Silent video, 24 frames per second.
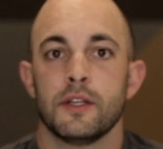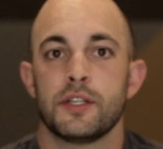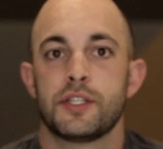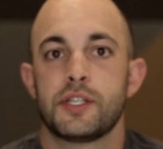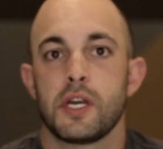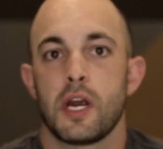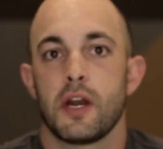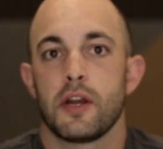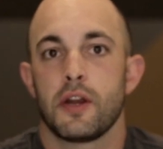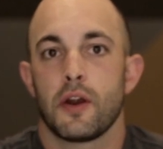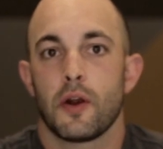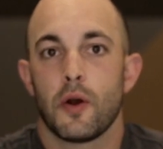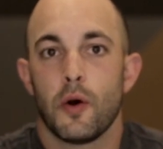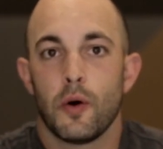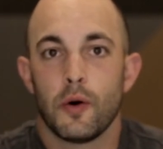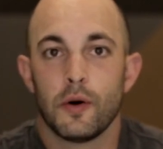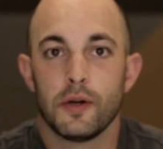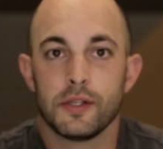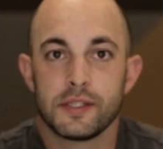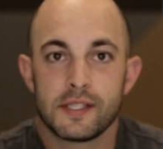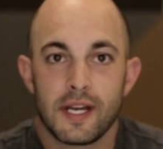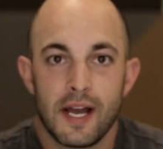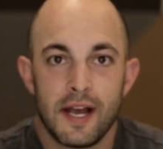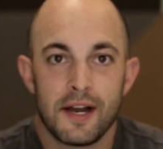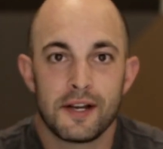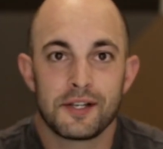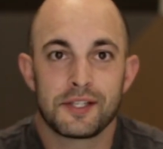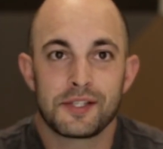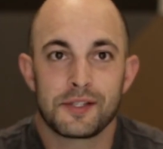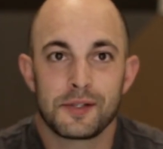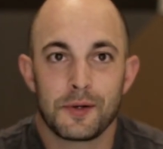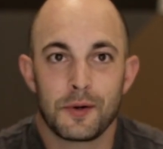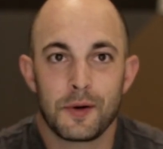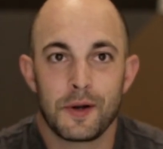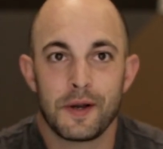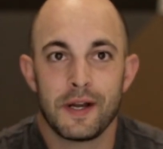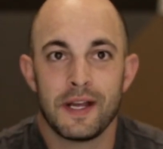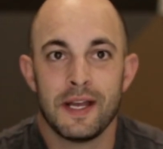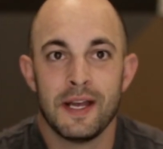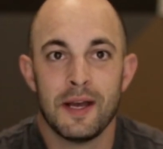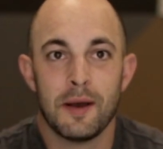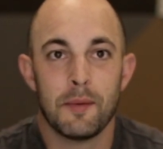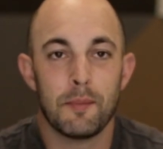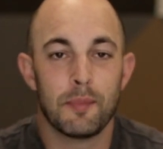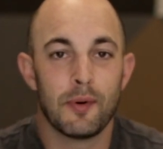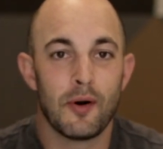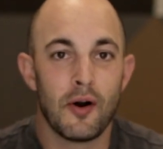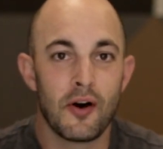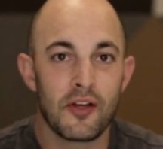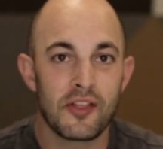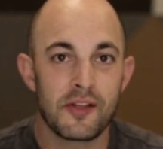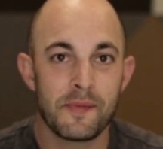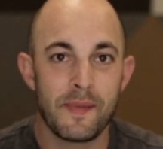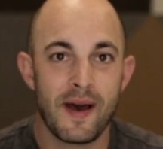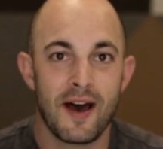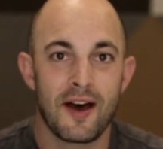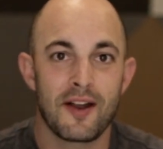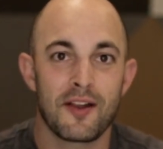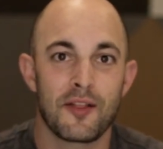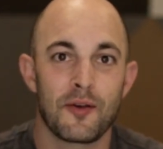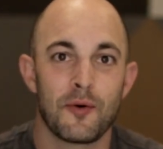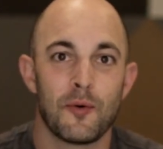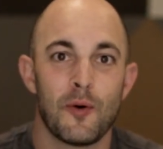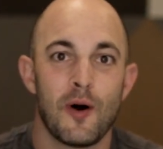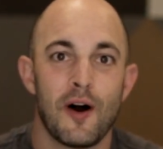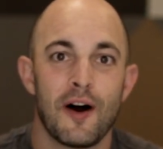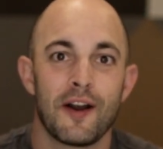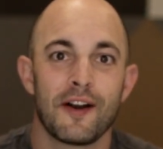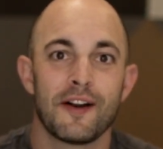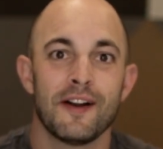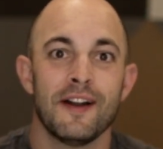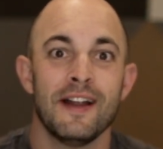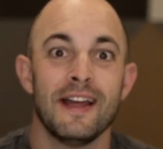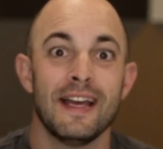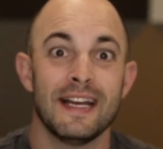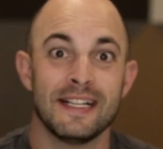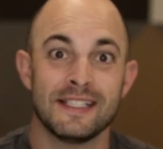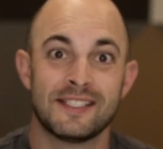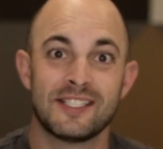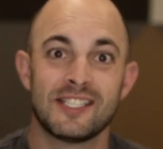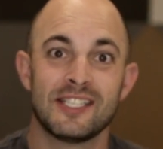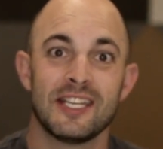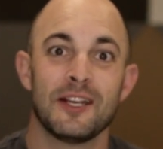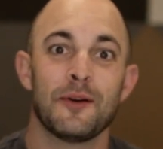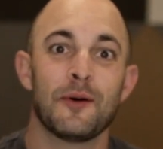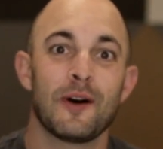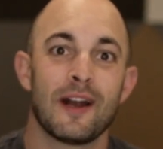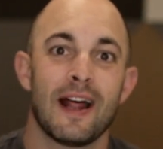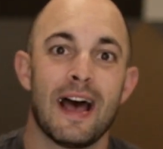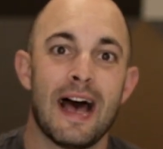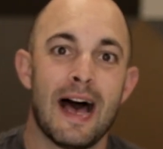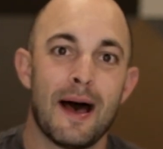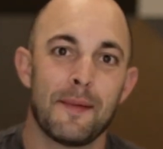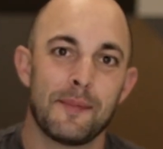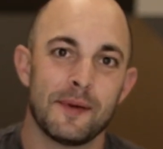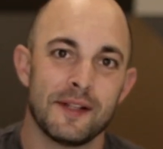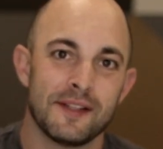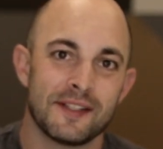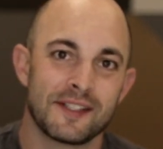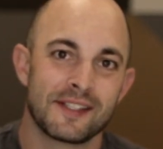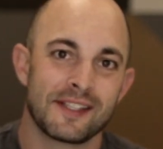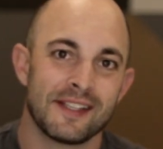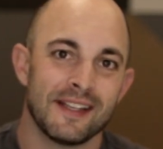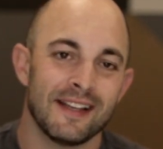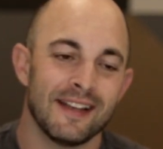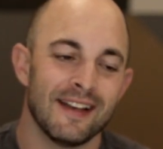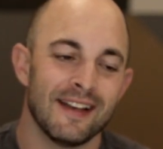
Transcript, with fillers: share your whole entire story, blow them out of the water, and see what happens.